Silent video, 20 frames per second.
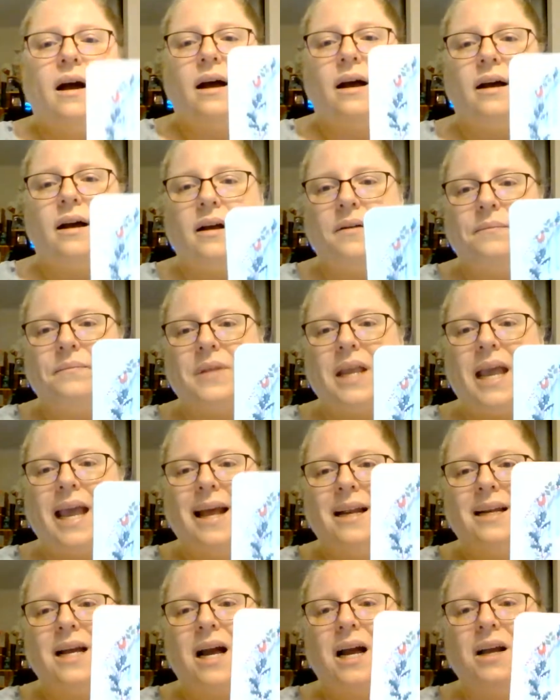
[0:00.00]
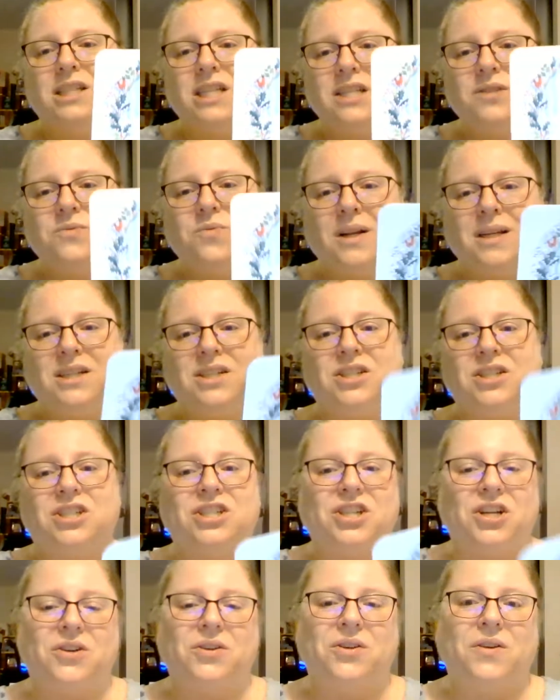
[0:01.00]
And I just wanted to
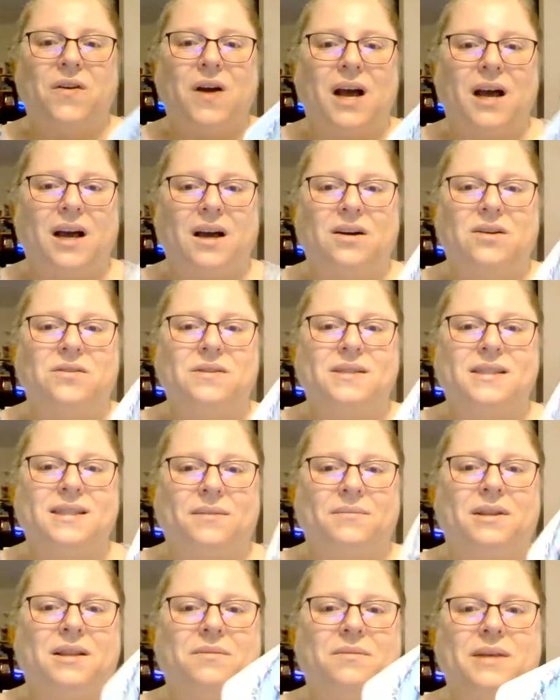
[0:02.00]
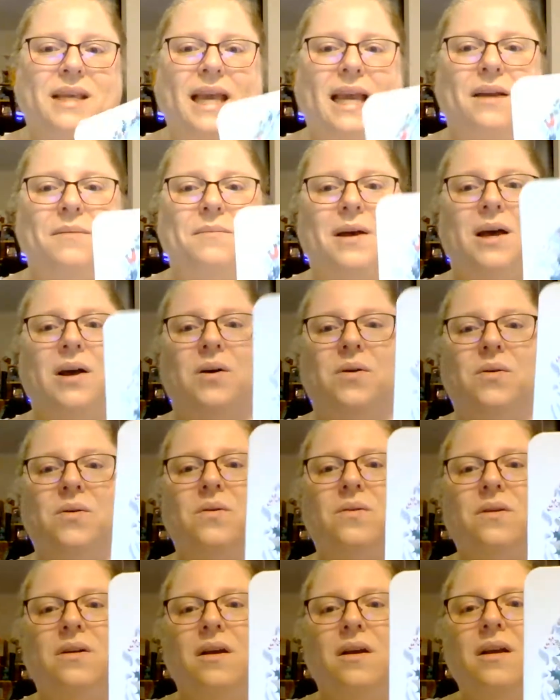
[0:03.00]
show you how some of them came
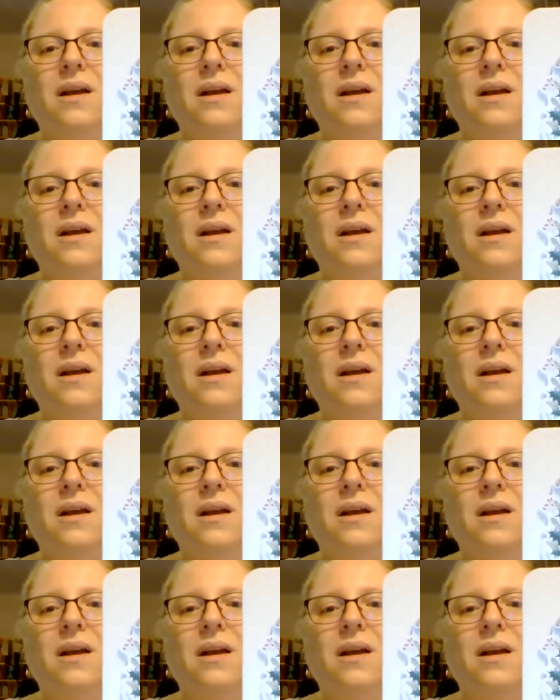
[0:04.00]
out.